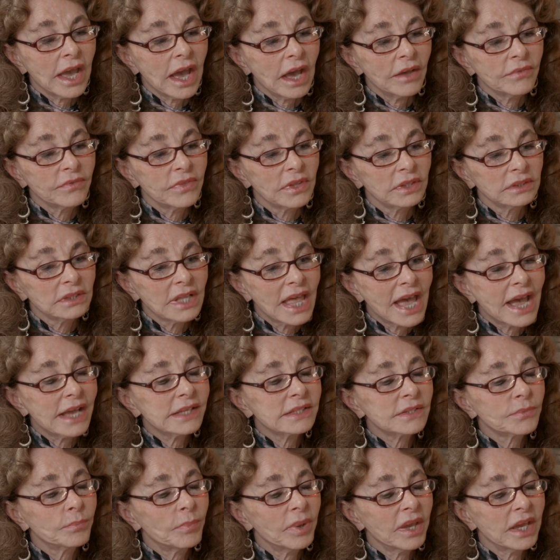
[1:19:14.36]
the
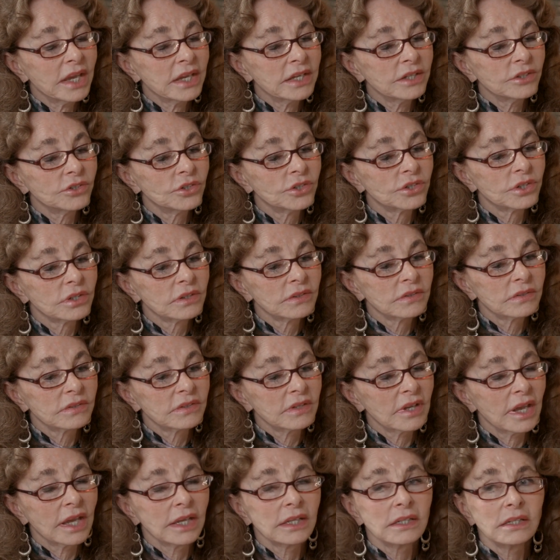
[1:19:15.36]
last page
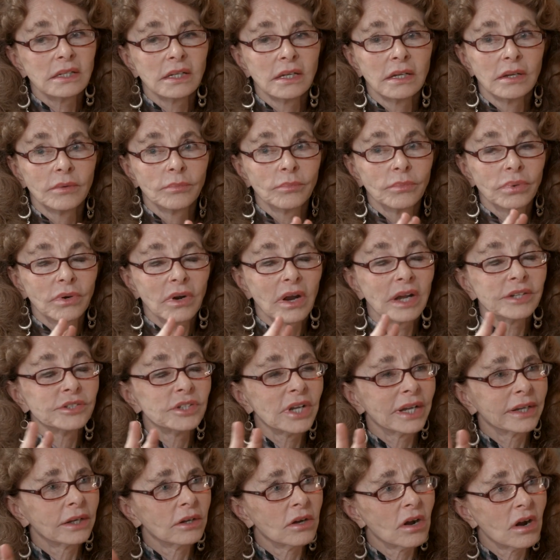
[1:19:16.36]
said
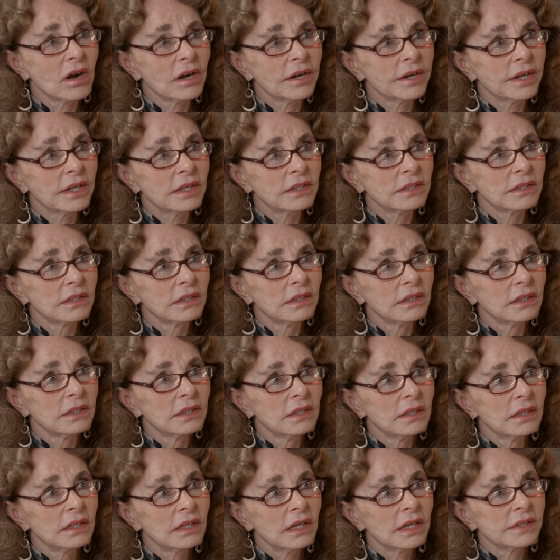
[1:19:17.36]
Project Garnet.
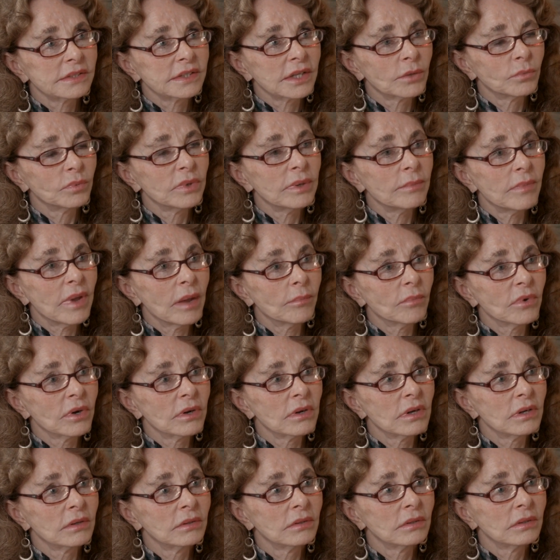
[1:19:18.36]
I said,
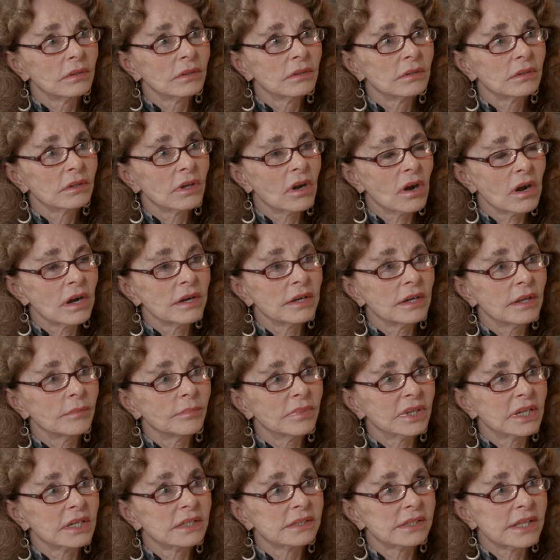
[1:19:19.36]
remember
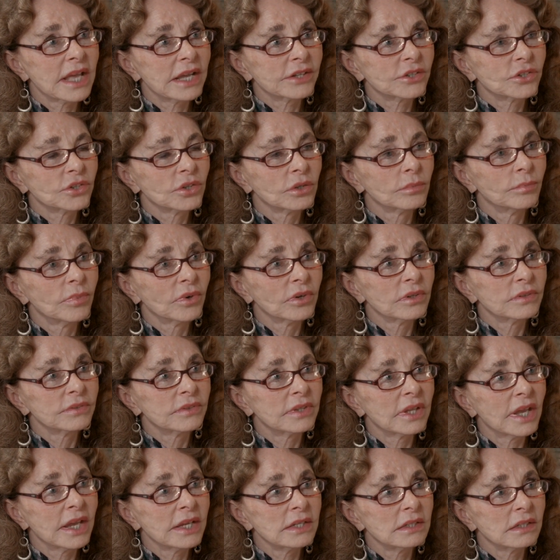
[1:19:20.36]
Garnet because that's your
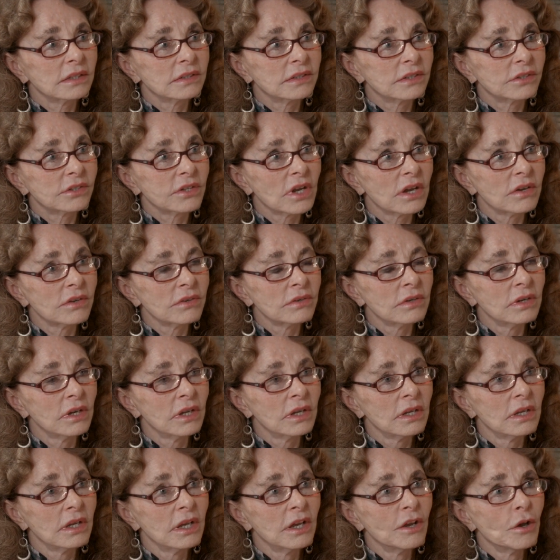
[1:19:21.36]
birth date, Stone.
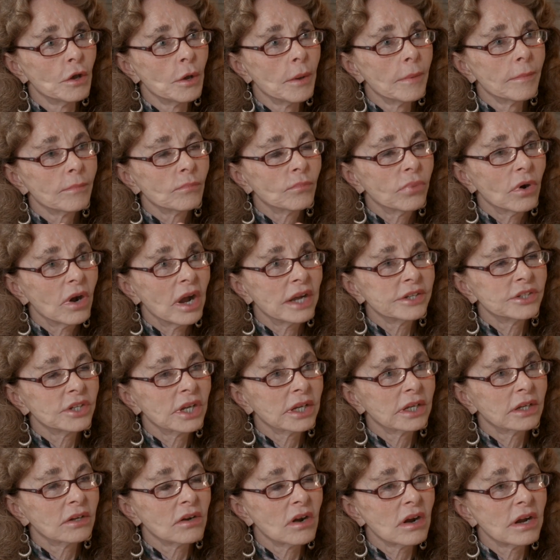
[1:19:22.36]

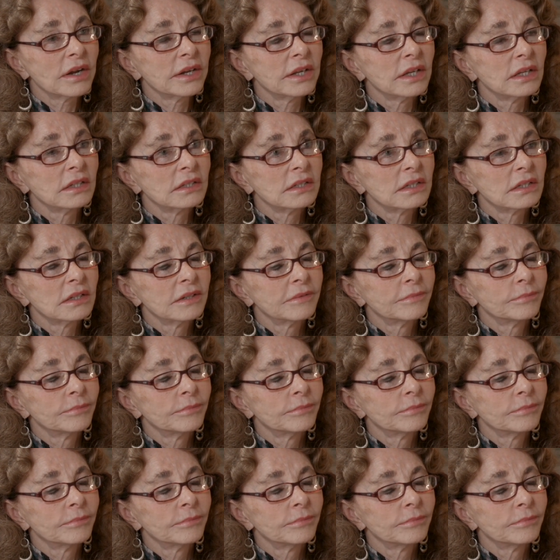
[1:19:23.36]
Project Garnet.